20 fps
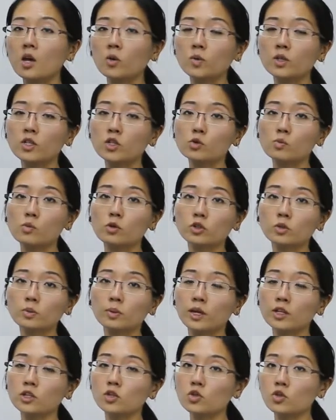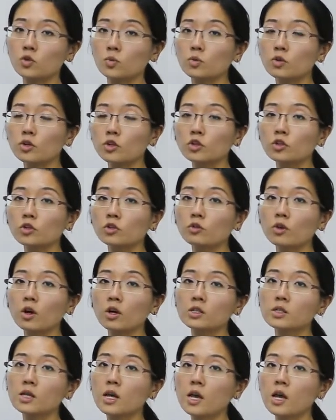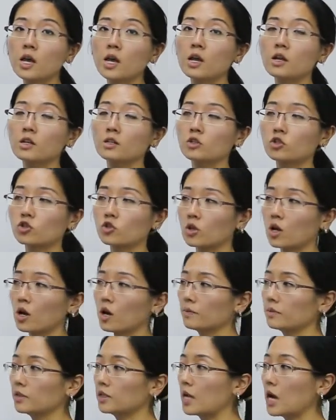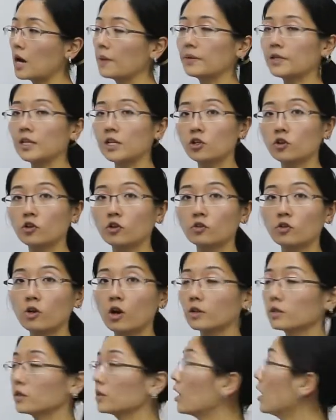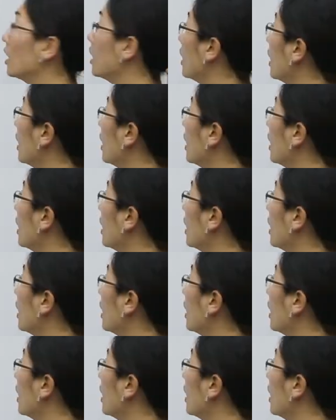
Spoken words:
we need to multiply the numerator across, denominator across.